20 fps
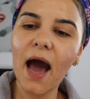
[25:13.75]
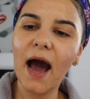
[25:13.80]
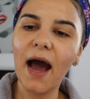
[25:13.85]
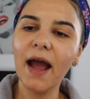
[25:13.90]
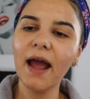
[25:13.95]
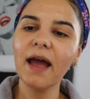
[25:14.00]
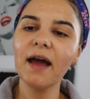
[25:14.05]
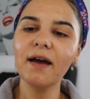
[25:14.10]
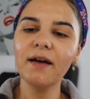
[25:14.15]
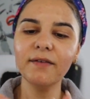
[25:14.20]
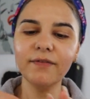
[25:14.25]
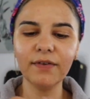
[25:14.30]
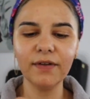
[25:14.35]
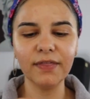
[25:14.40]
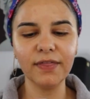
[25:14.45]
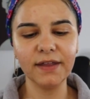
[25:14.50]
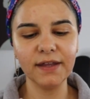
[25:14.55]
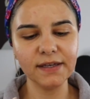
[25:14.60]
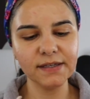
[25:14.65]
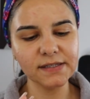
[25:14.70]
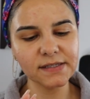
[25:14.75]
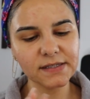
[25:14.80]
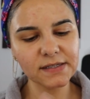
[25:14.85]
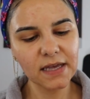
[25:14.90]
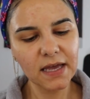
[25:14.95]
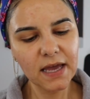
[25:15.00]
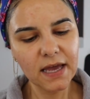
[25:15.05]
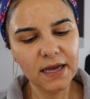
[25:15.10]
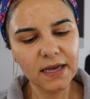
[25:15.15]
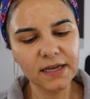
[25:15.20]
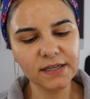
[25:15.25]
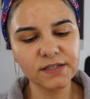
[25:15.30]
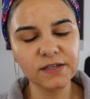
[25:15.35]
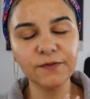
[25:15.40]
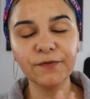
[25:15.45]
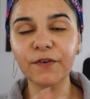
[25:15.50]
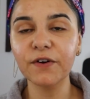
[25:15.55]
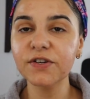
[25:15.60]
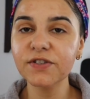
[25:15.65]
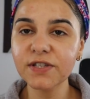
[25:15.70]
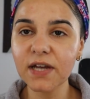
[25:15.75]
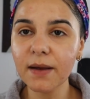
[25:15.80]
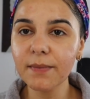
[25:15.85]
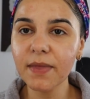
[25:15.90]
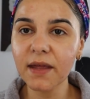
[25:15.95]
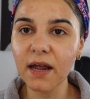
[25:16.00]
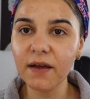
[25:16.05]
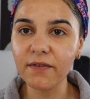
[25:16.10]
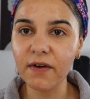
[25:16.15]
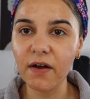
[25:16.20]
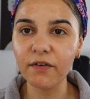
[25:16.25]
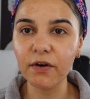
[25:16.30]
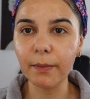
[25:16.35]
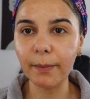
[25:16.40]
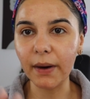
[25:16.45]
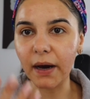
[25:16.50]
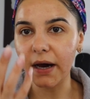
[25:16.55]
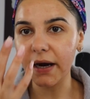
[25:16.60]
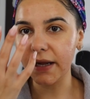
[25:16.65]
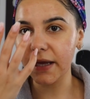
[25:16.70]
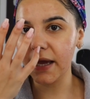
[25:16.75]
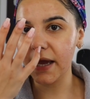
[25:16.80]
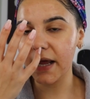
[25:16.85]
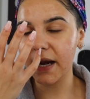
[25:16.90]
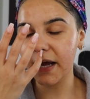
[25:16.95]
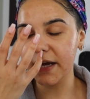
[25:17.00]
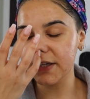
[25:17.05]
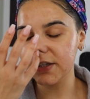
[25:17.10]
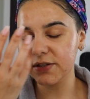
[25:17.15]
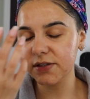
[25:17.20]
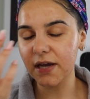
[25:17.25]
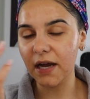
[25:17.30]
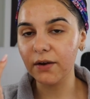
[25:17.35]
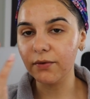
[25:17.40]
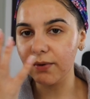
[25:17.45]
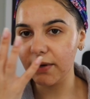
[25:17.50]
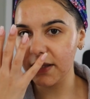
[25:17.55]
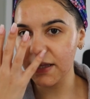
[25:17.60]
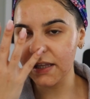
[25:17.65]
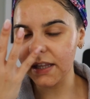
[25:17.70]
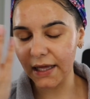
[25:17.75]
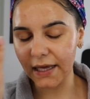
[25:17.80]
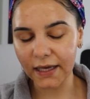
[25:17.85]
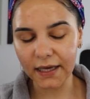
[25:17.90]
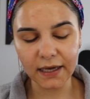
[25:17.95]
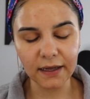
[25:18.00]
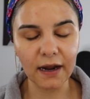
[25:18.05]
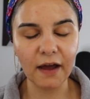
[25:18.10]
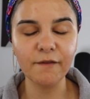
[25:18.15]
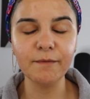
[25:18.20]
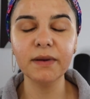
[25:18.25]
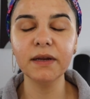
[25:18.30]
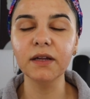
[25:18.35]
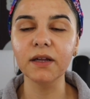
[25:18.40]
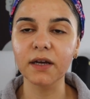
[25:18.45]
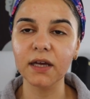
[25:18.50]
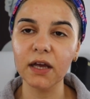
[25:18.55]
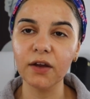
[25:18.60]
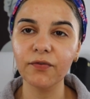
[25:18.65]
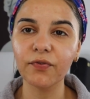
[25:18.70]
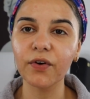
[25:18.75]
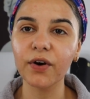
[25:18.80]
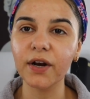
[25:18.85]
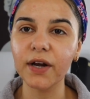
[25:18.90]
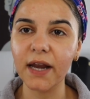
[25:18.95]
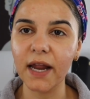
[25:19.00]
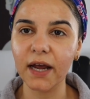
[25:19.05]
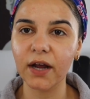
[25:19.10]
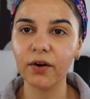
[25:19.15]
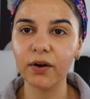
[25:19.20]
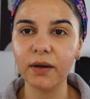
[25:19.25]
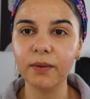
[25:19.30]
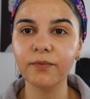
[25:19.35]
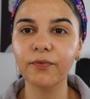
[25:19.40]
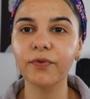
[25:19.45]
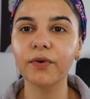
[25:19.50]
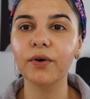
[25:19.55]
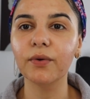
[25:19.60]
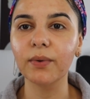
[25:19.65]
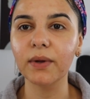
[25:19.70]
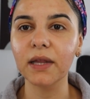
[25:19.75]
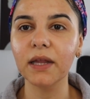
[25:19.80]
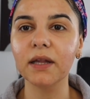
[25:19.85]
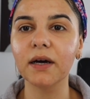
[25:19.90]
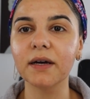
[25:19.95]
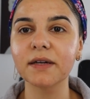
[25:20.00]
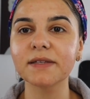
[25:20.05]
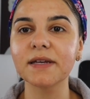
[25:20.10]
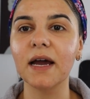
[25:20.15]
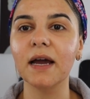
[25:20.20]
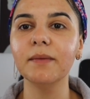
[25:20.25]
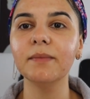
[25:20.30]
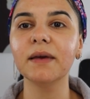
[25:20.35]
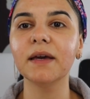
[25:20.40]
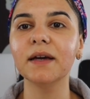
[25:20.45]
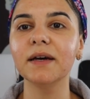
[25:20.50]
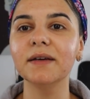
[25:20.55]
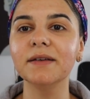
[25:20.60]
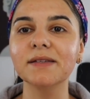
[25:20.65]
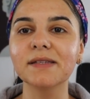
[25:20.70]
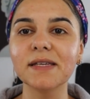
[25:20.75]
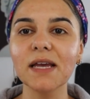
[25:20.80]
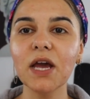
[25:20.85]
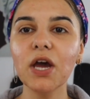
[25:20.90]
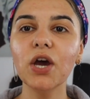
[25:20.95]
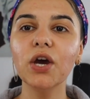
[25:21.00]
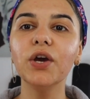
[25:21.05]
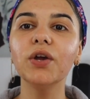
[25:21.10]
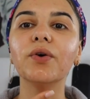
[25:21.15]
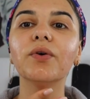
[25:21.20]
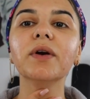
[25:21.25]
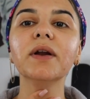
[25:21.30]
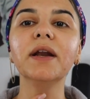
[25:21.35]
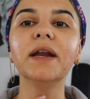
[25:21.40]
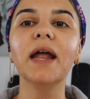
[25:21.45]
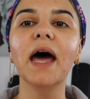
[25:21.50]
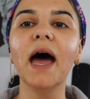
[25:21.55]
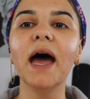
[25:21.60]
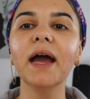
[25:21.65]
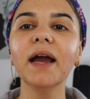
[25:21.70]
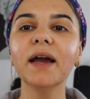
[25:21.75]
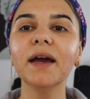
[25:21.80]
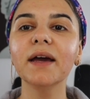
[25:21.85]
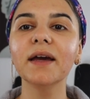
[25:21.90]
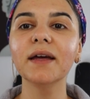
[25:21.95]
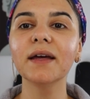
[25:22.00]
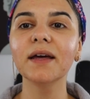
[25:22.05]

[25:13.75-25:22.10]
I have this, it's the first time that I've ever bought it, and I really like it. I've been looking for a neck cream for a really long time because your neck